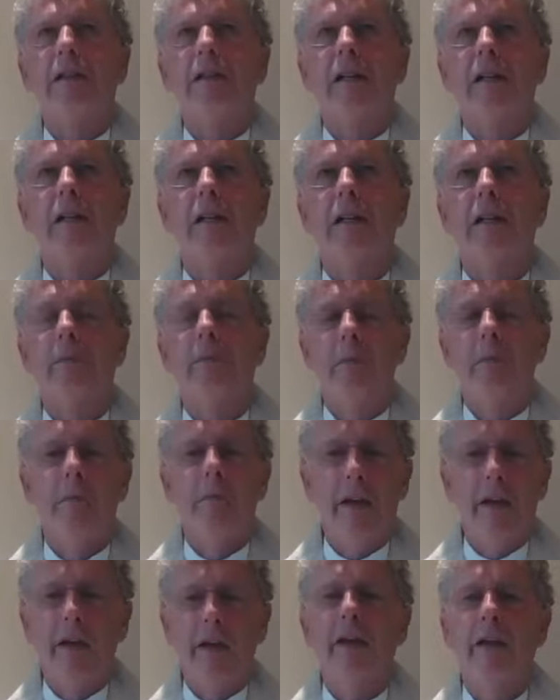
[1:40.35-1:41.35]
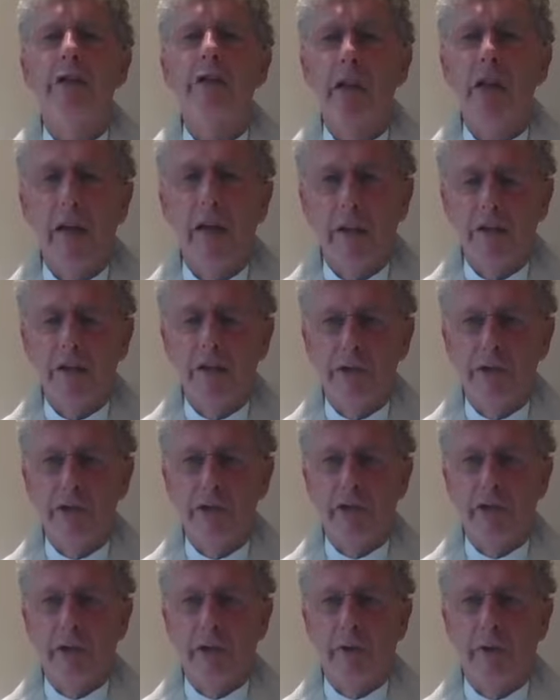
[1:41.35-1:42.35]
uh, making a challenge to
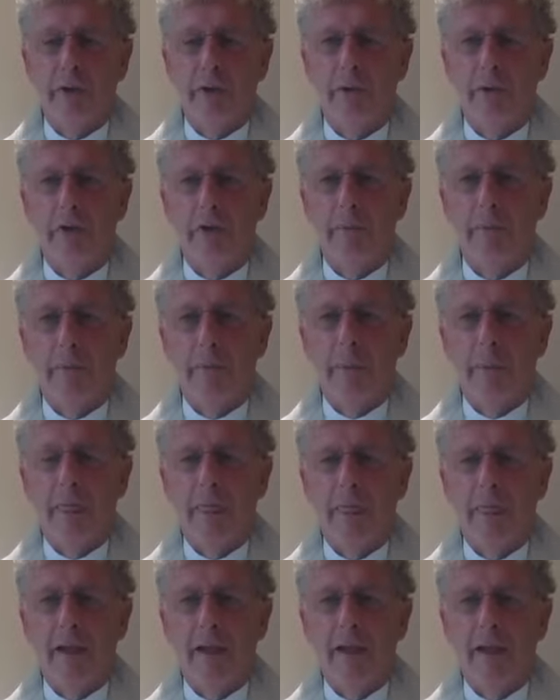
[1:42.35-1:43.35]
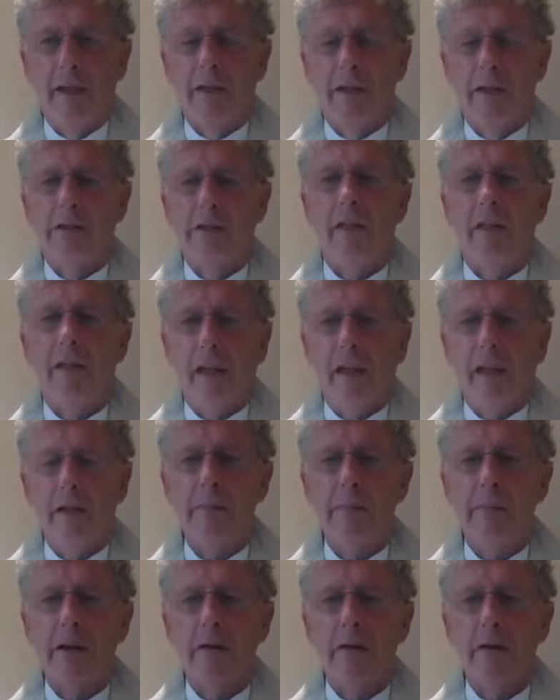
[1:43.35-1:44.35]
you to think
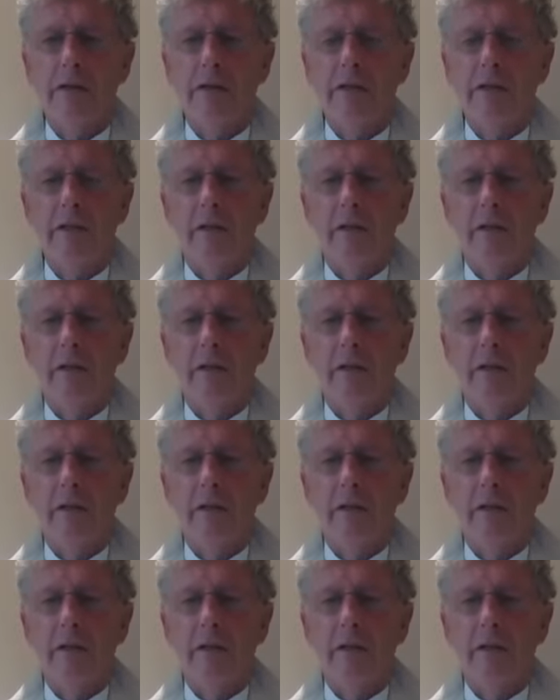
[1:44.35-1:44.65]
about